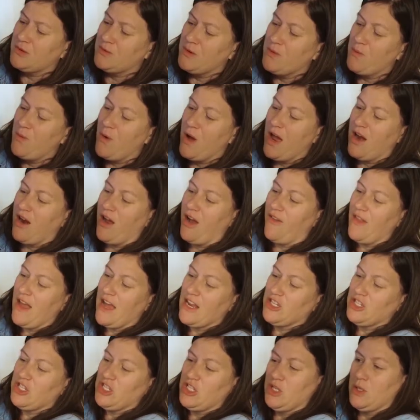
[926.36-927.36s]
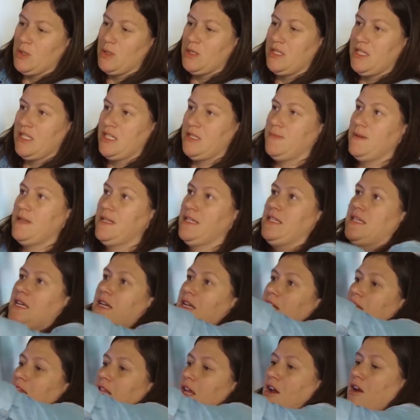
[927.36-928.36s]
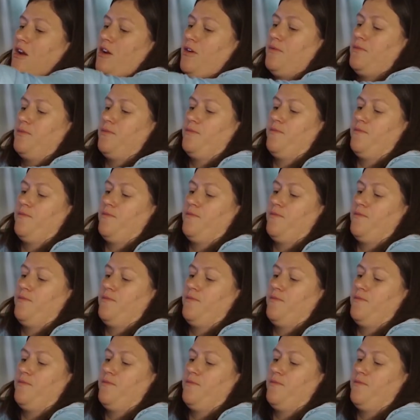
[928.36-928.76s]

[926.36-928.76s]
we want all that juice that's been sitting in there.